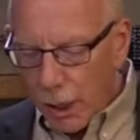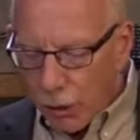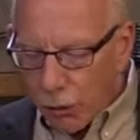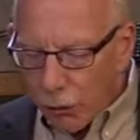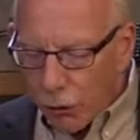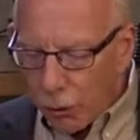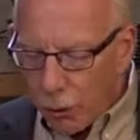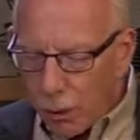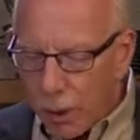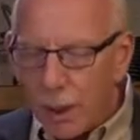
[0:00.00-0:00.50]
he
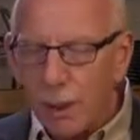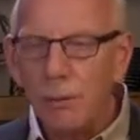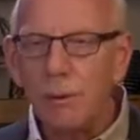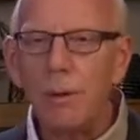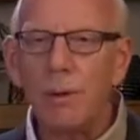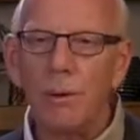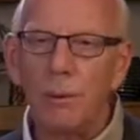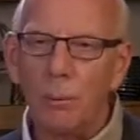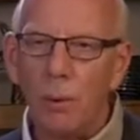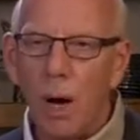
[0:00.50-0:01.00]
threw it
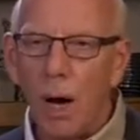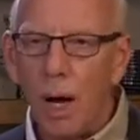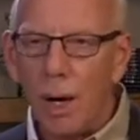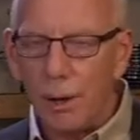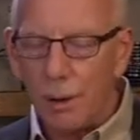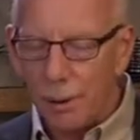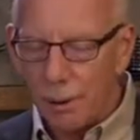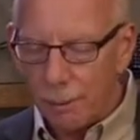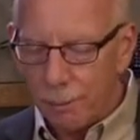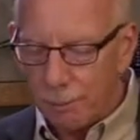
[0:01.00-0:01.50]
into the
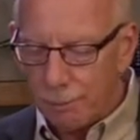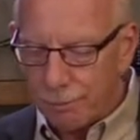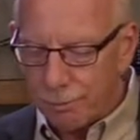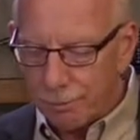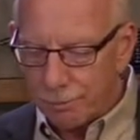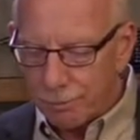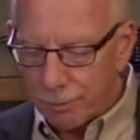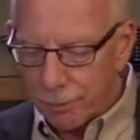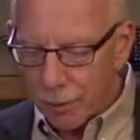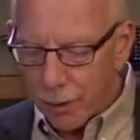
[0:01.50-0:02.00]
water.
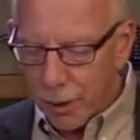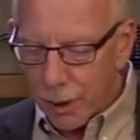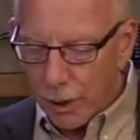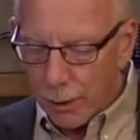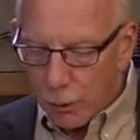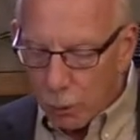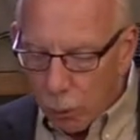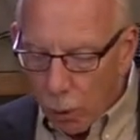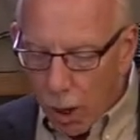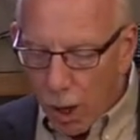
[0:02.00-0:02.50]

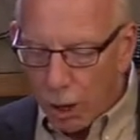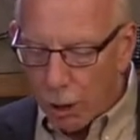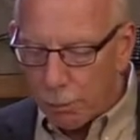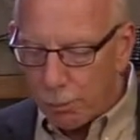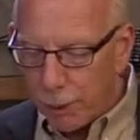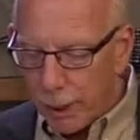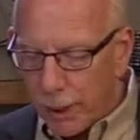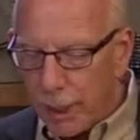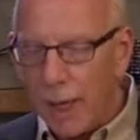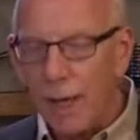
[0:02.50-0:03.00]
And the water
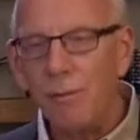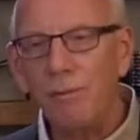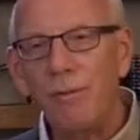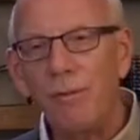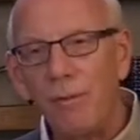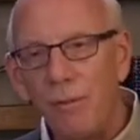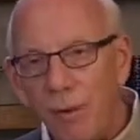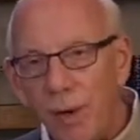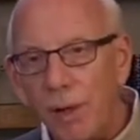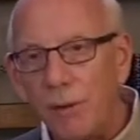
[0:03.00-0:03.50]
became
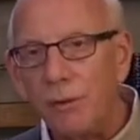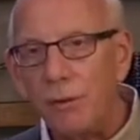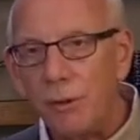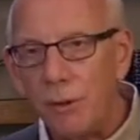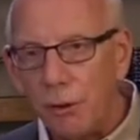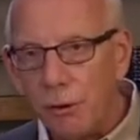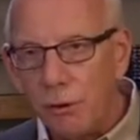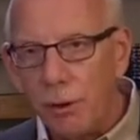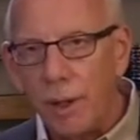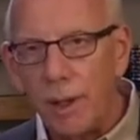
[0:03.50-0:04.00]
fit
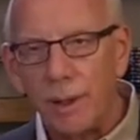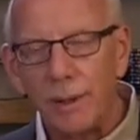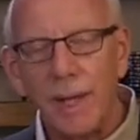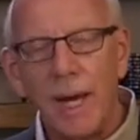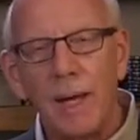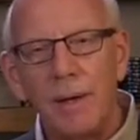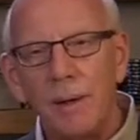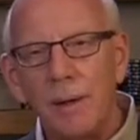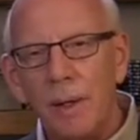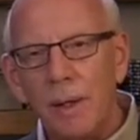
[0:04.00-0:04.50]
to drink.
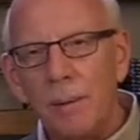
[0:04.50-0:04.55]
That